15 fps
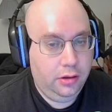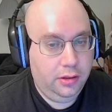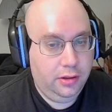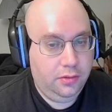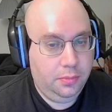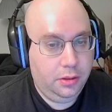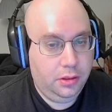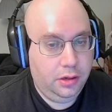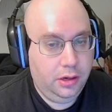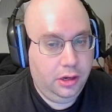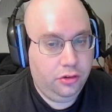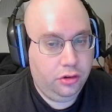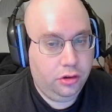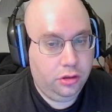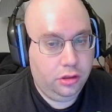Let's put the
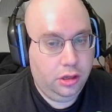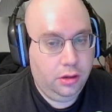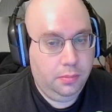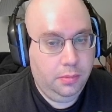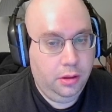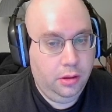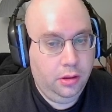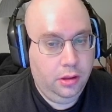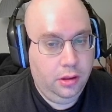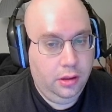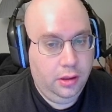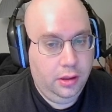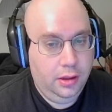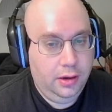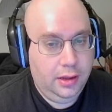Nature Club
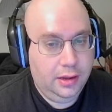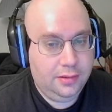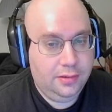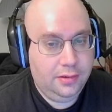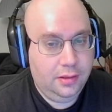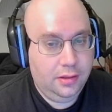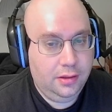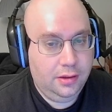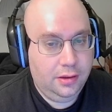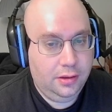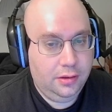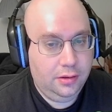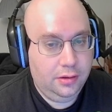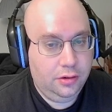next to the